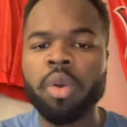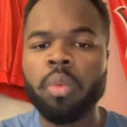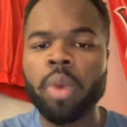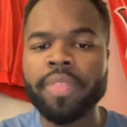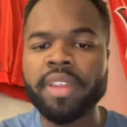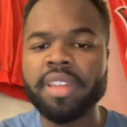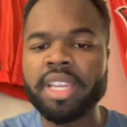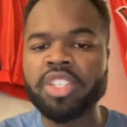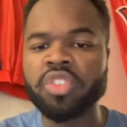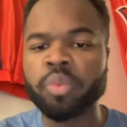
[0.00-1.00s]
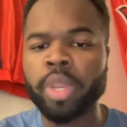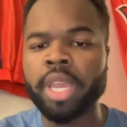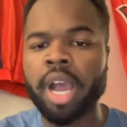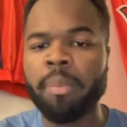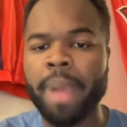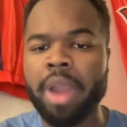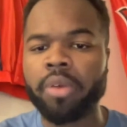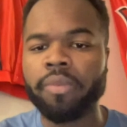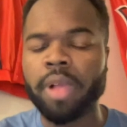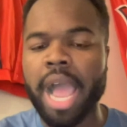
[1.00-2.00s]
with Indeed suite of
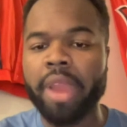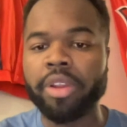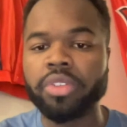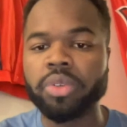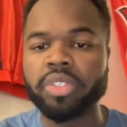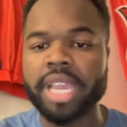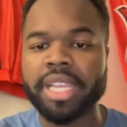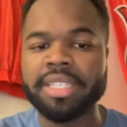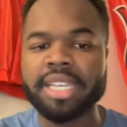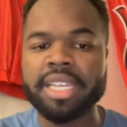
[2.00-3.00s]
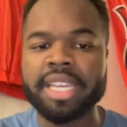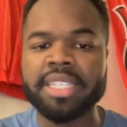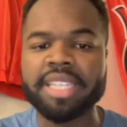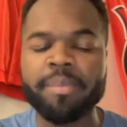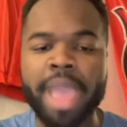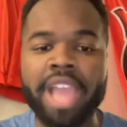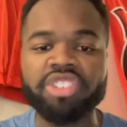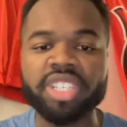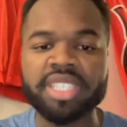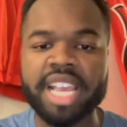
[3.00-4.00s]
powerful hiring tools like Indeed Instant
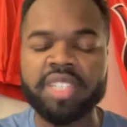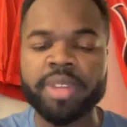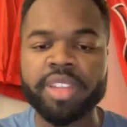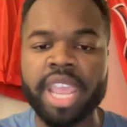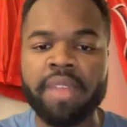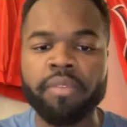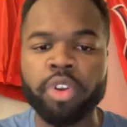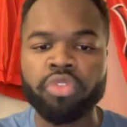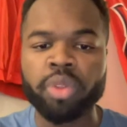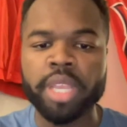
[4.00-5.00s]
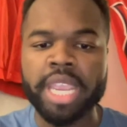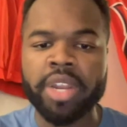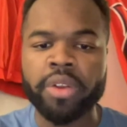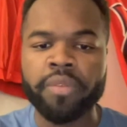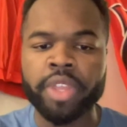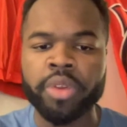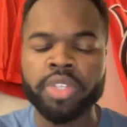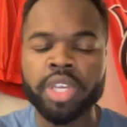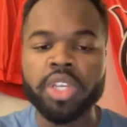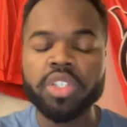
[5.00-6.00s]
Match, assessments, and virtual interviews.